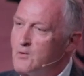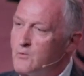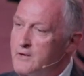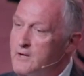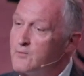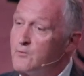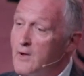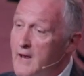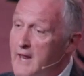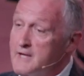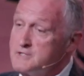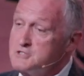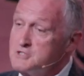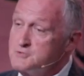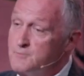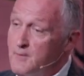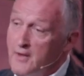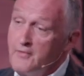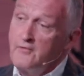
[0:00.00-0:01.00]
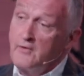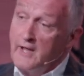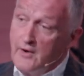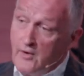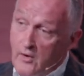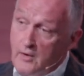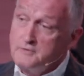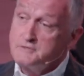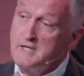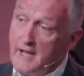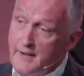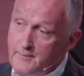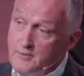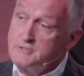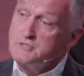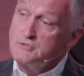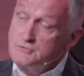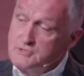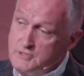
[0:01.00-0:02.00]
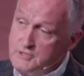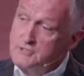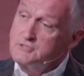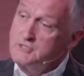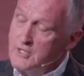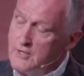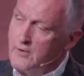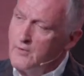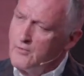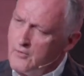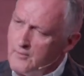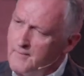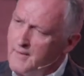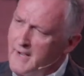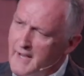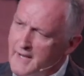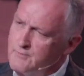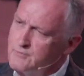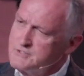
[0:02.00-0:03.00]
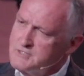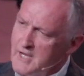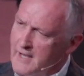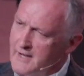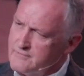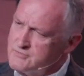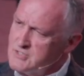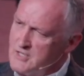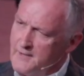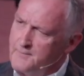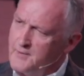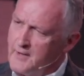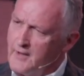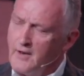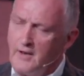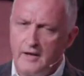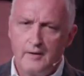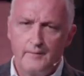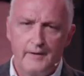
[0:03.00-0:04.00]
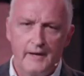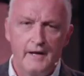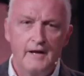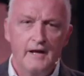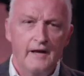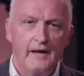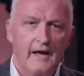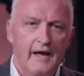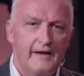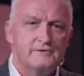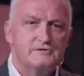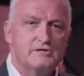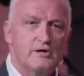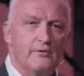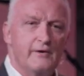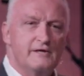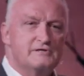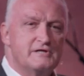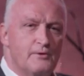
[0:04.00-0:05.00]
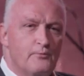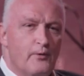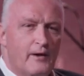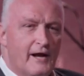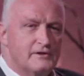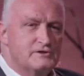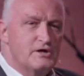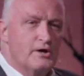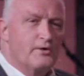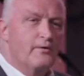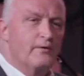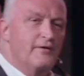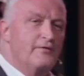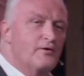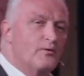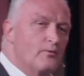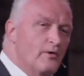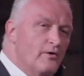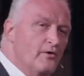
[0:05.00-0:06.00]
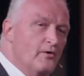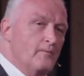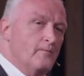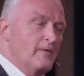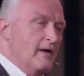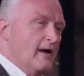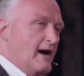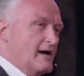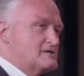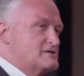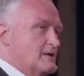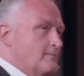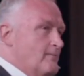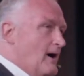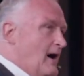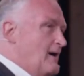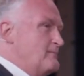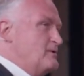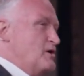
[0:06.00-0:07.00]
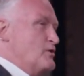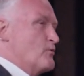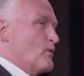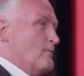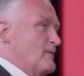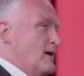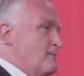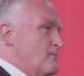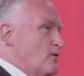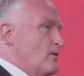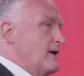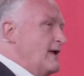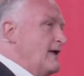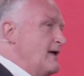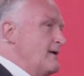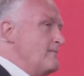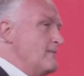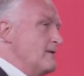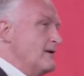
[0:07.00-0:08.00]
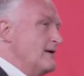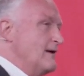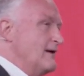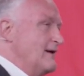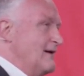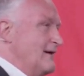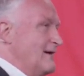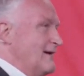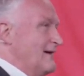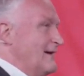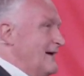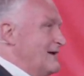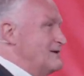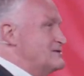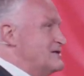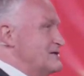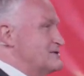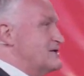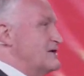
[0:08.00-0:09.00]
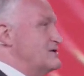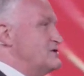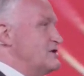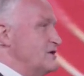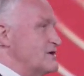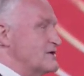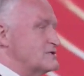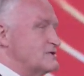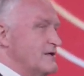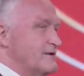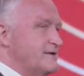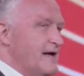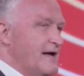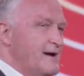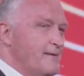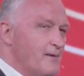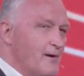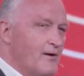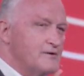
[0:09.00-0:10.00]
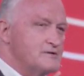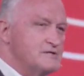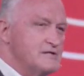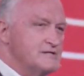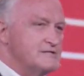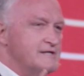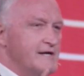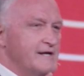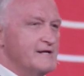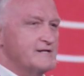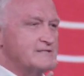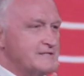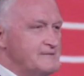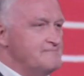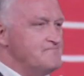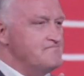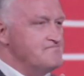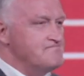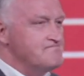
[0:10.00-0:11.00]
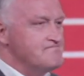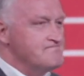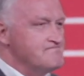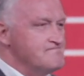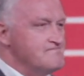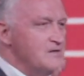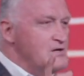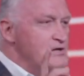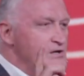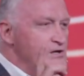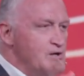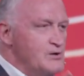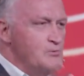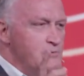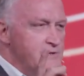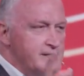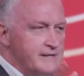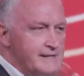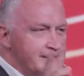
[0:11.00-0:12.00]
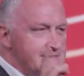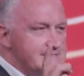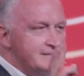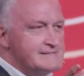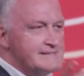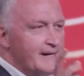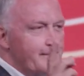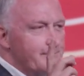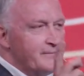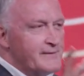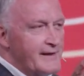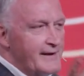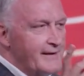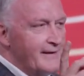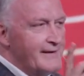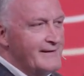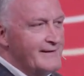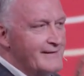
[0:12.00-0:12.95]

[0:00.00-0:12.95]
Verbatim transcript: We didn't realize his mother had Alzheimer's, so she's, you know, her mind was kind of slipping a little bit. And so he said, when I took her in the room, I said, Mom, do you remember him? And she said, she just looked at him and all she said is, You did something.